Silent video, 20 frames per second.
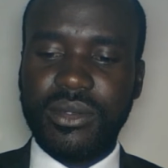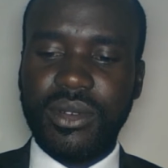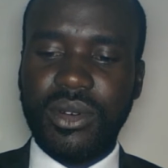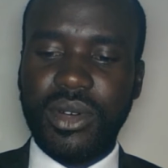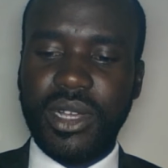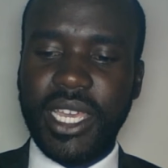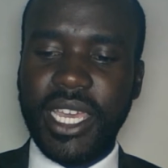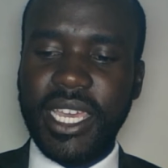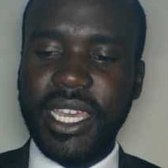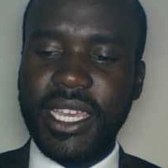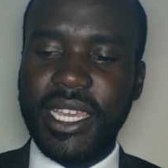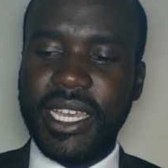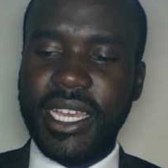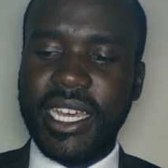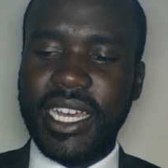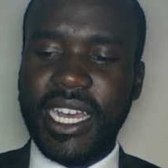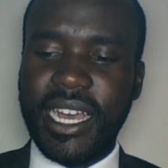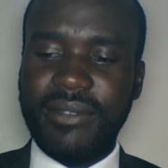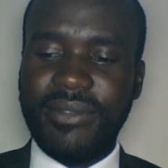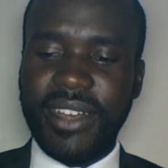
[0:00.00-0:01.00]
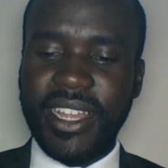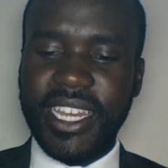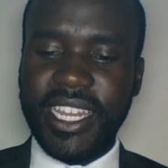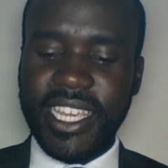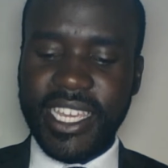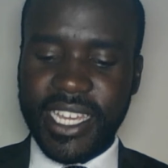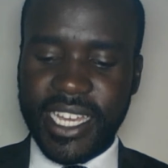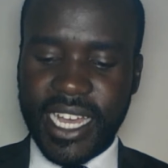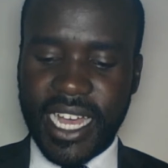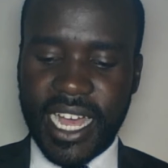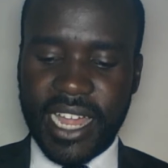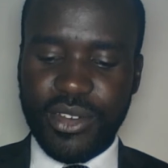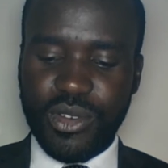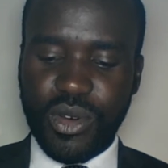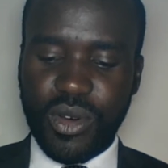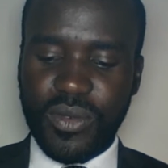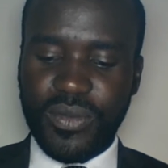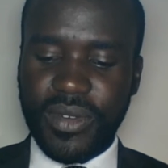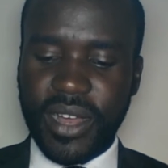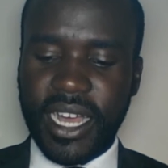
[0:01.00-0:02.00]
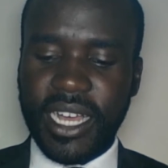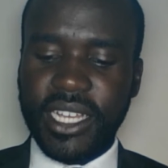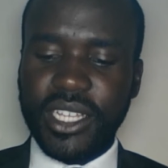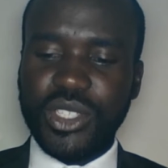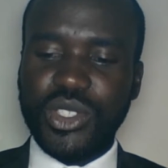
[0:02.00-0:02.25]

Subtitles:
okay, governing an offer.